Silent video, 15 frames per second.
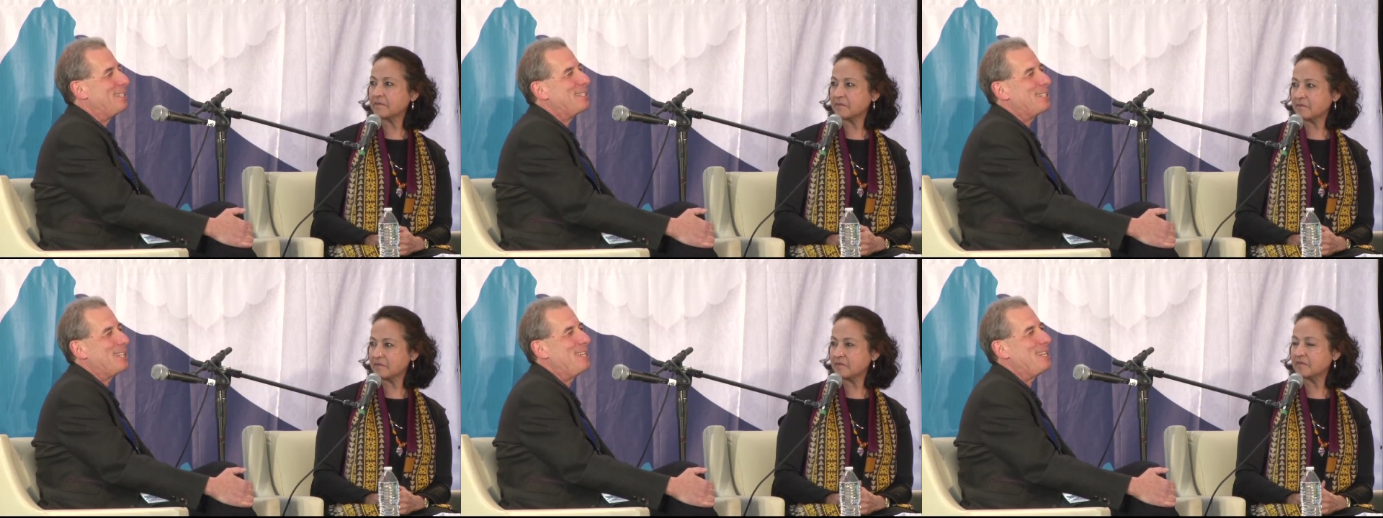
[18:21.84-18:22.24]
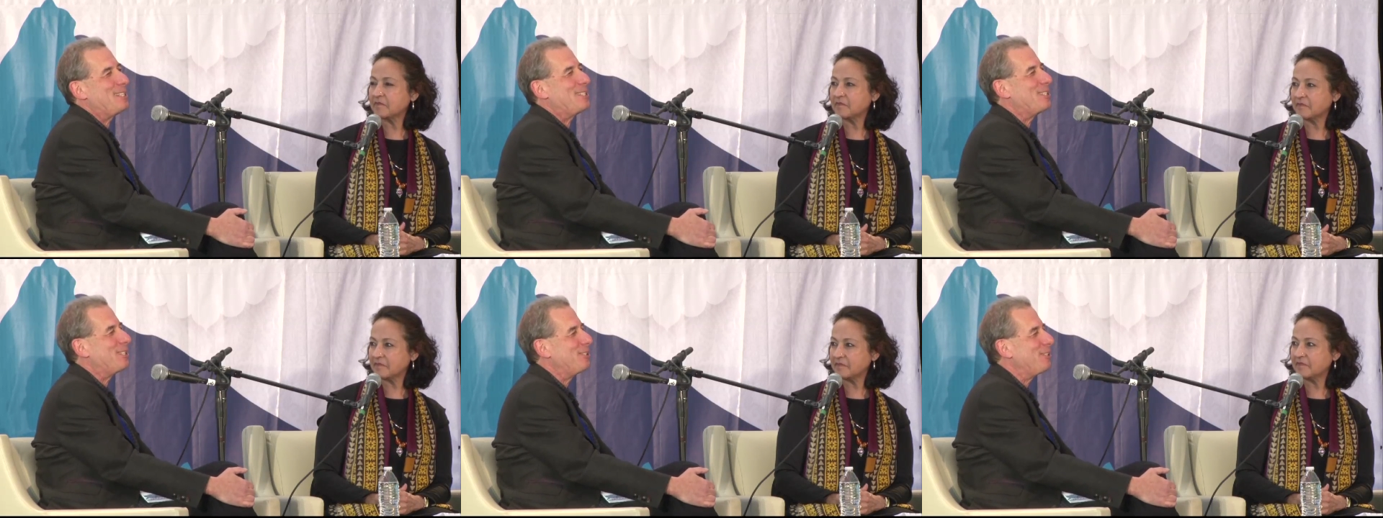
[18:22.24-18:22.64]
Speaker 1: to
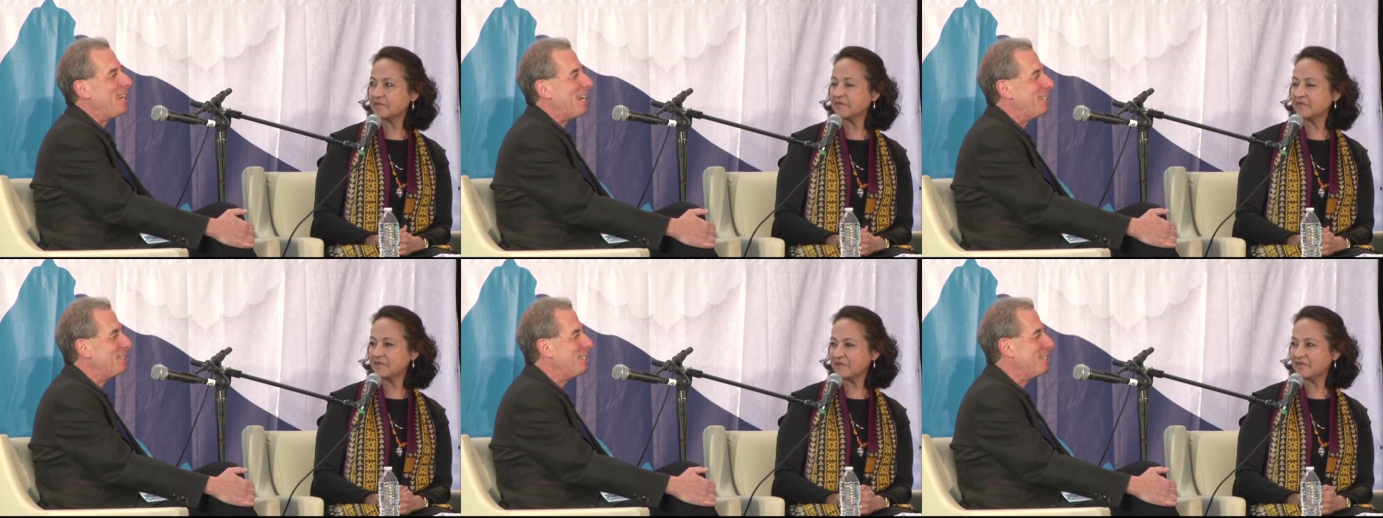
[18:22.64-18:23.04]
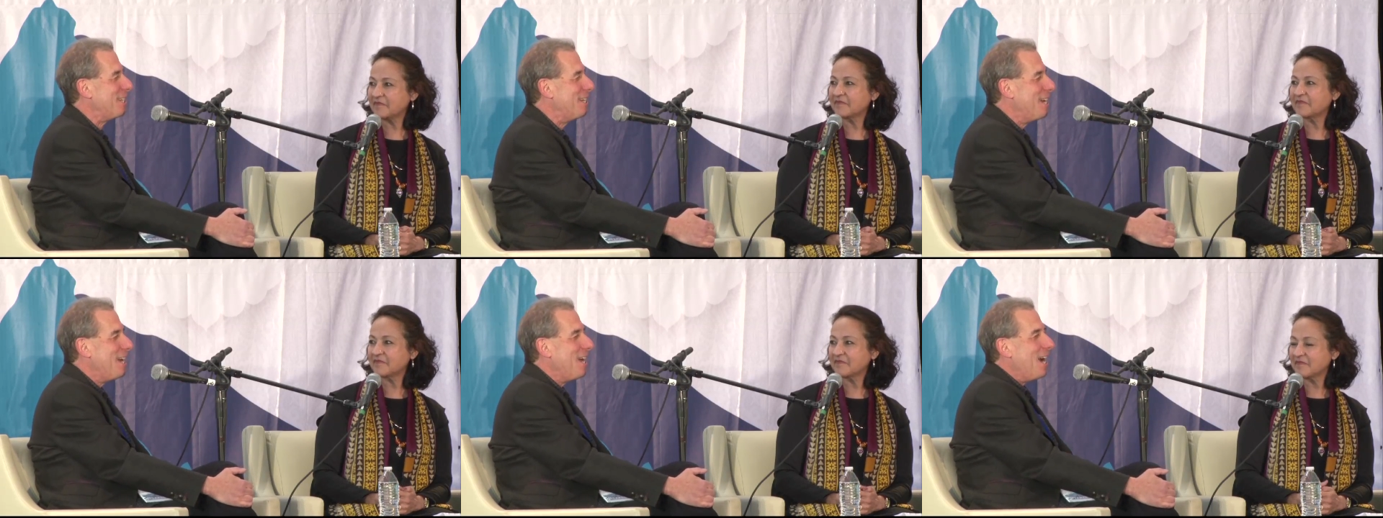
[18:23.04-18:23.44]
let you do that?" And she
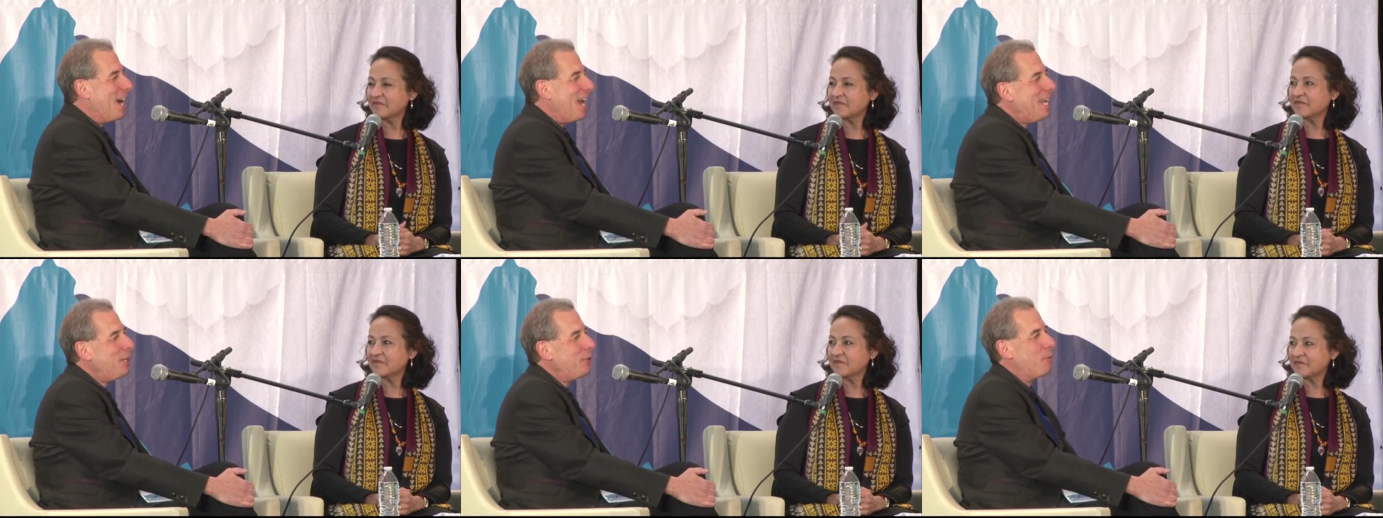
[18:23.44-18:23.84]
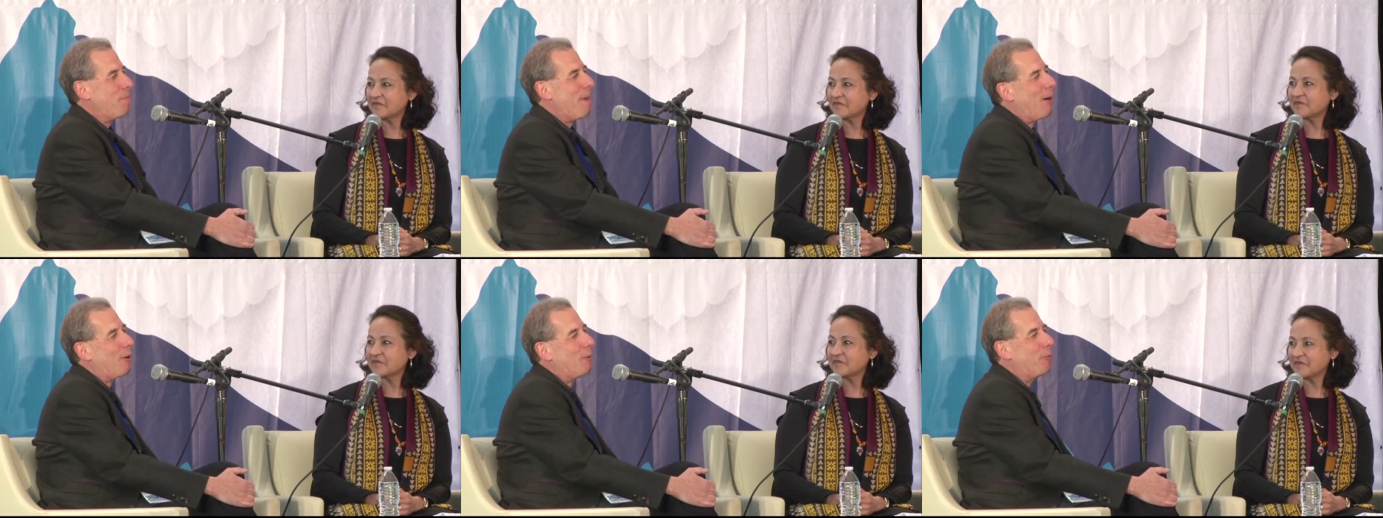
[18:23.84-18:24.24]
said, "I had to do a
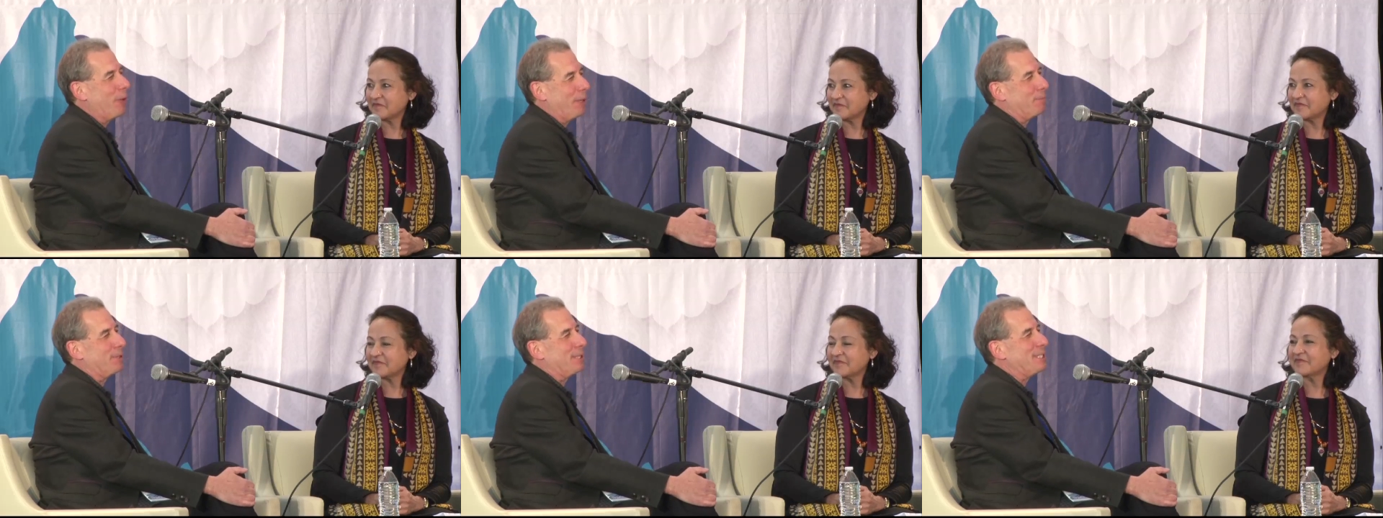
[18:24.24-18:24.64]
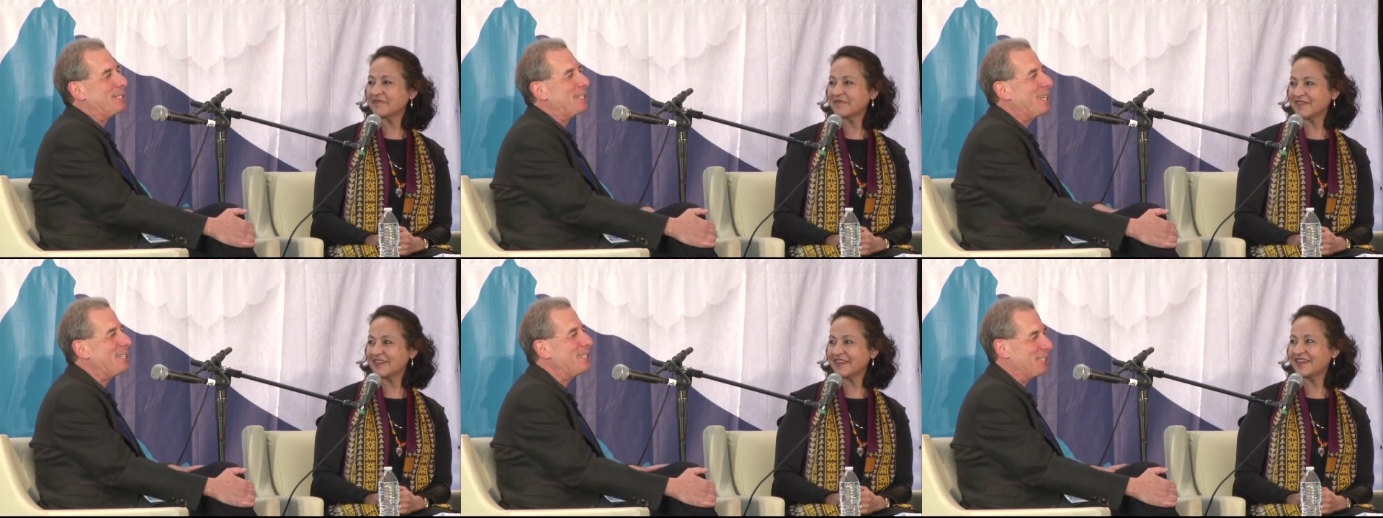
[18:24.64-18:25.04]
PowerPoint
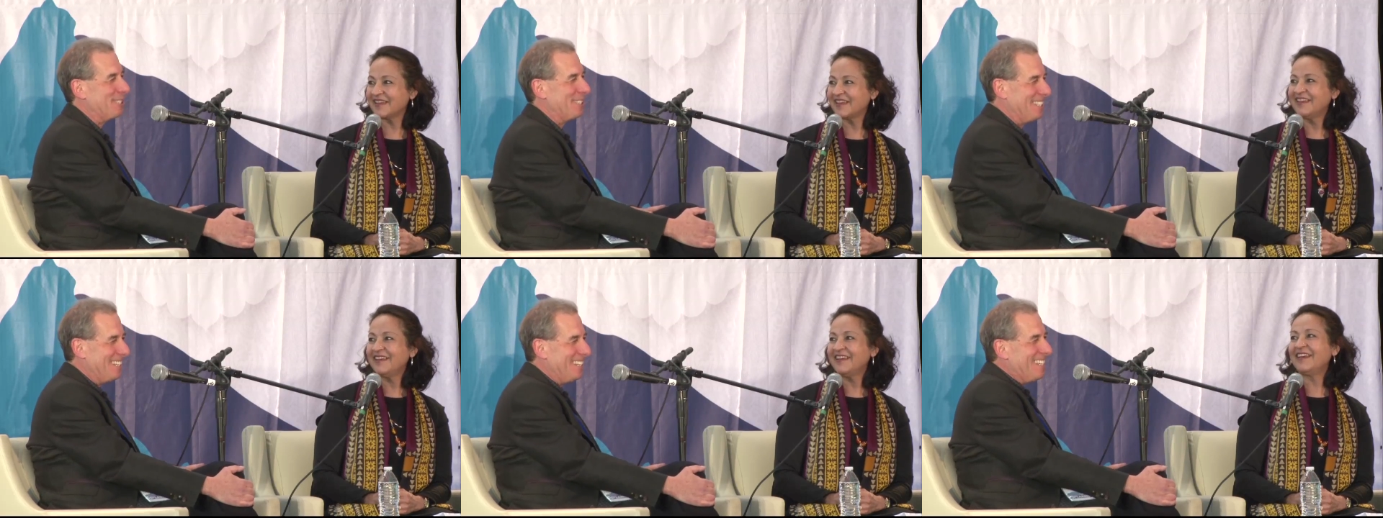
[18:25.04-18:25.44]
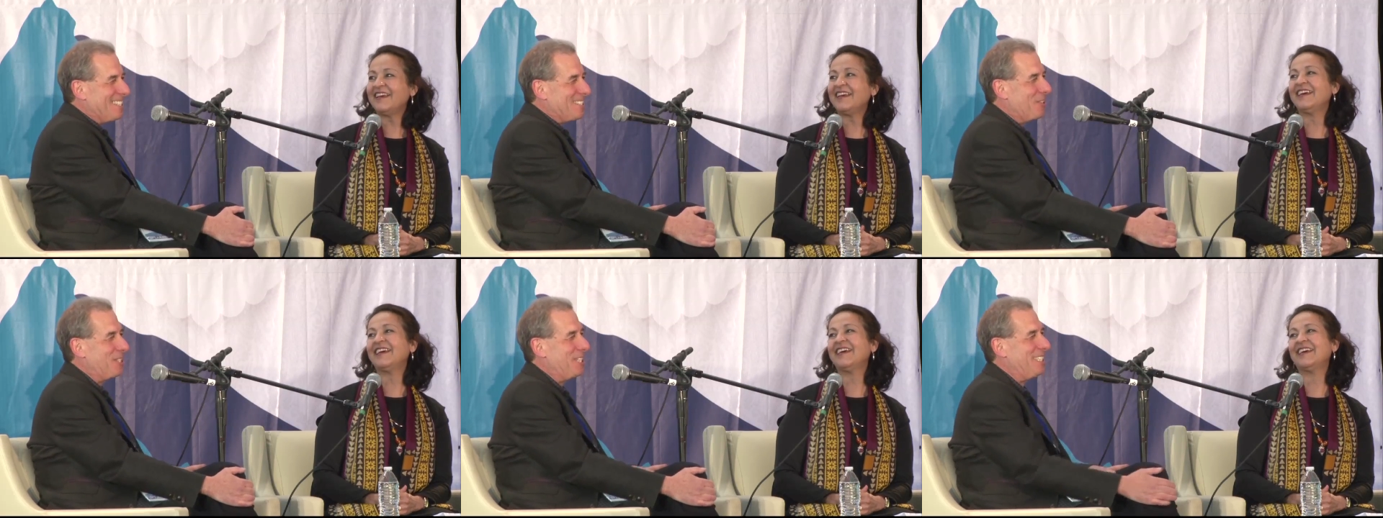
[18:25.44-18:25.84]
presentation." So she